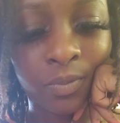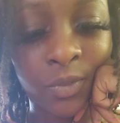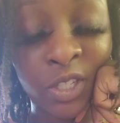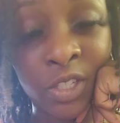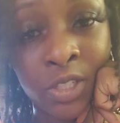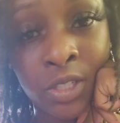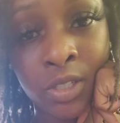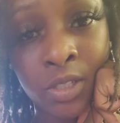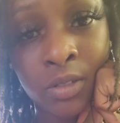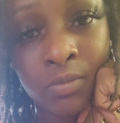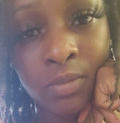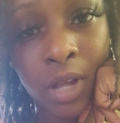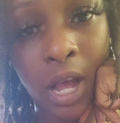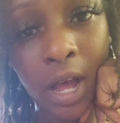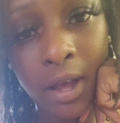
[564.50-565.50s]
Is it
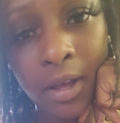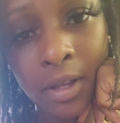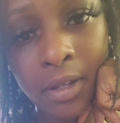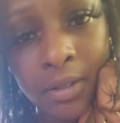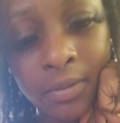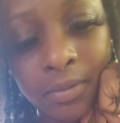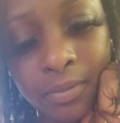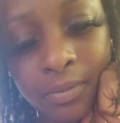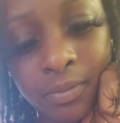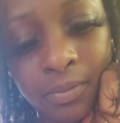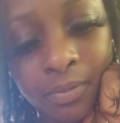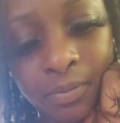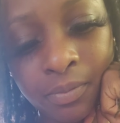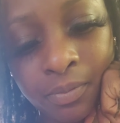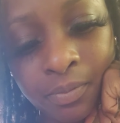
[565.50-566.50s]
hot?
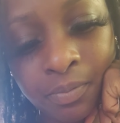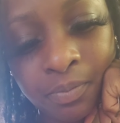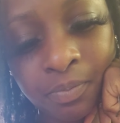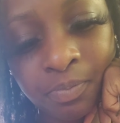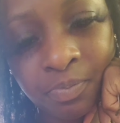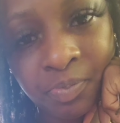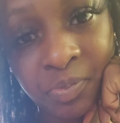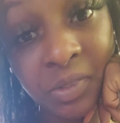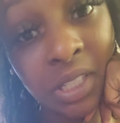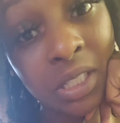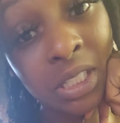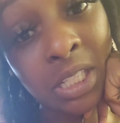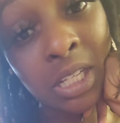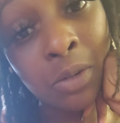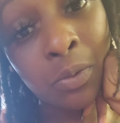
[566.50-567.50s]

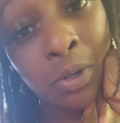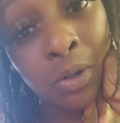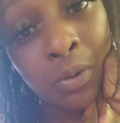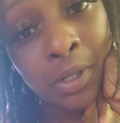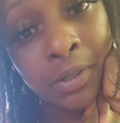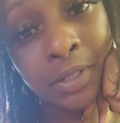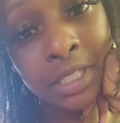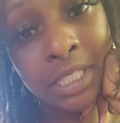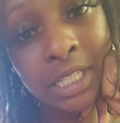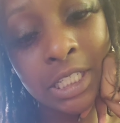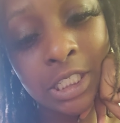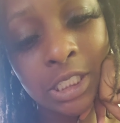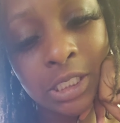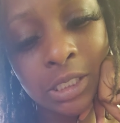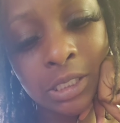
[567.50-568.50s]
That will go with
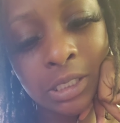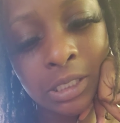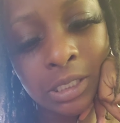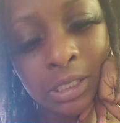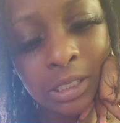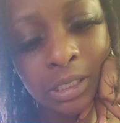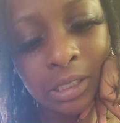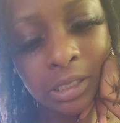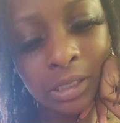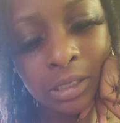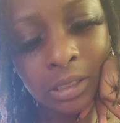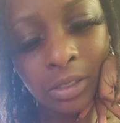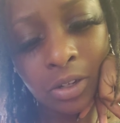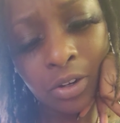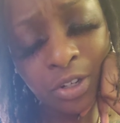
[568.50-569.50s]
irritation.
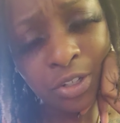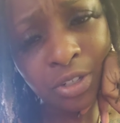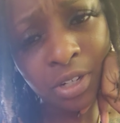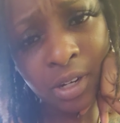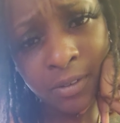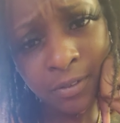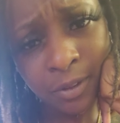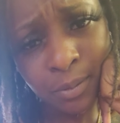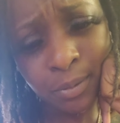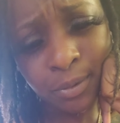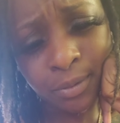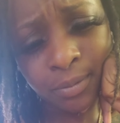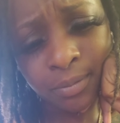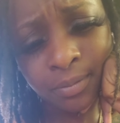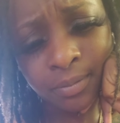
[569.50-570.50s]
Are you
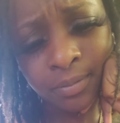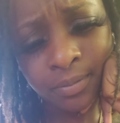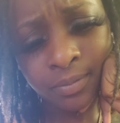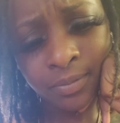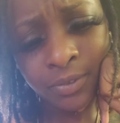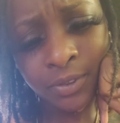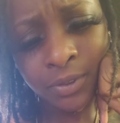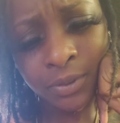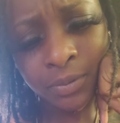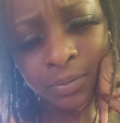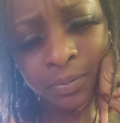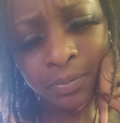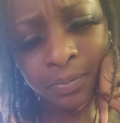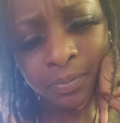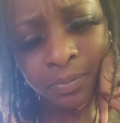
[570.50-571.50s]
comfortable? You know?
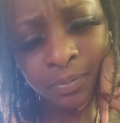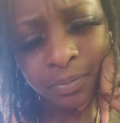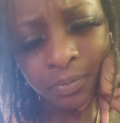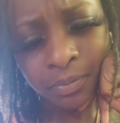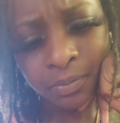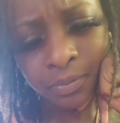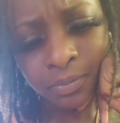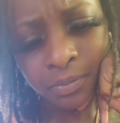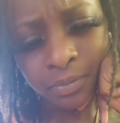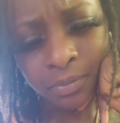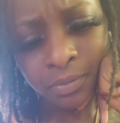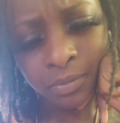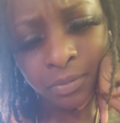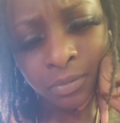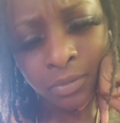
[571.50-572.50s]

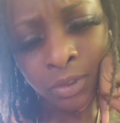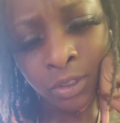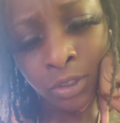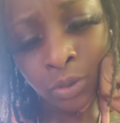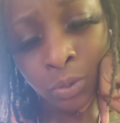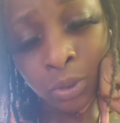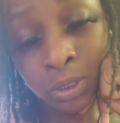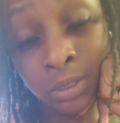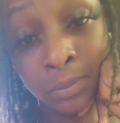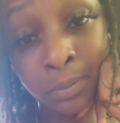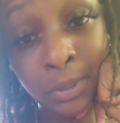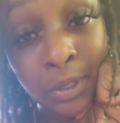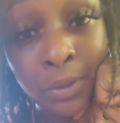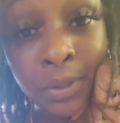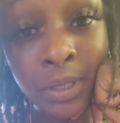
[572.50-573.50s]
Do you want some
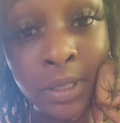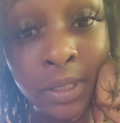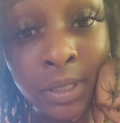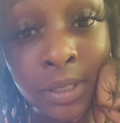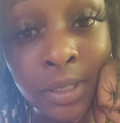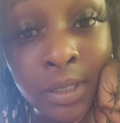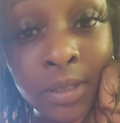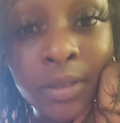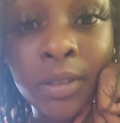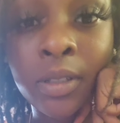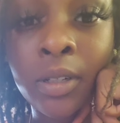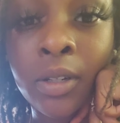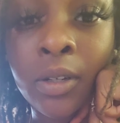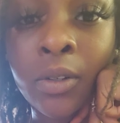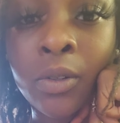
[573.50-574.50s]
music?
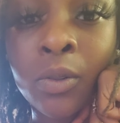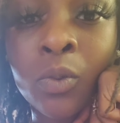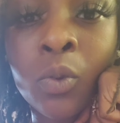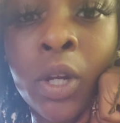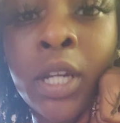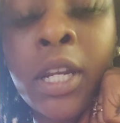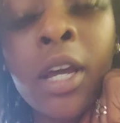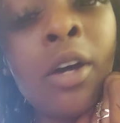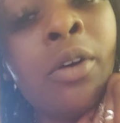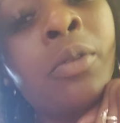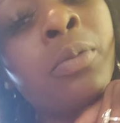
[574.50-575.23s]
Right now,